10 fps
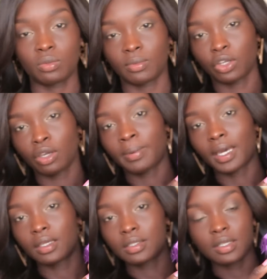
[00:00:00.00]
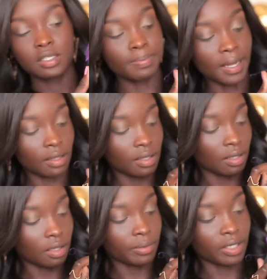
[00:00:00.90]
So I'm going to go back into this
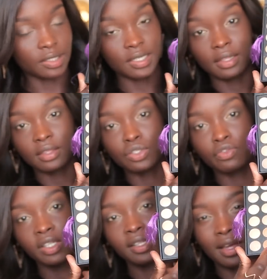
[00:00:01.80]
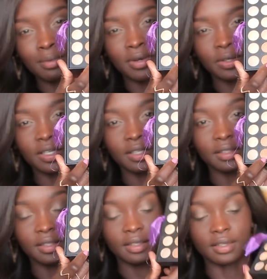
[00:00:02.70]
palette, and I'm going to take this really light brown
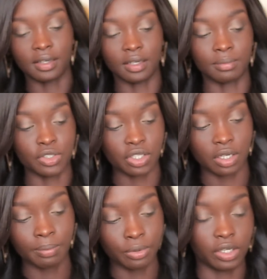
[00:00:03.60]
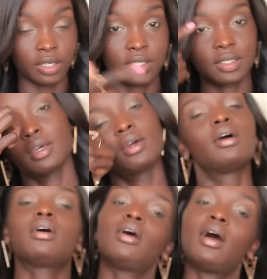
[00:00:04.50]
colour here, and I'm just going to put it
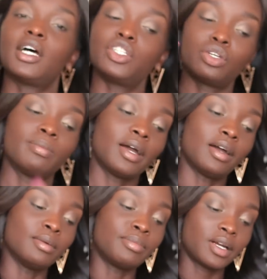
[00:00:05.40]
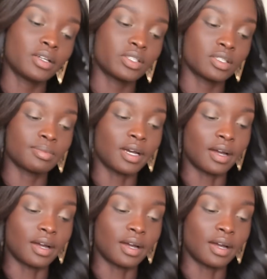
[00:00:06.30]
under my eyebrows as my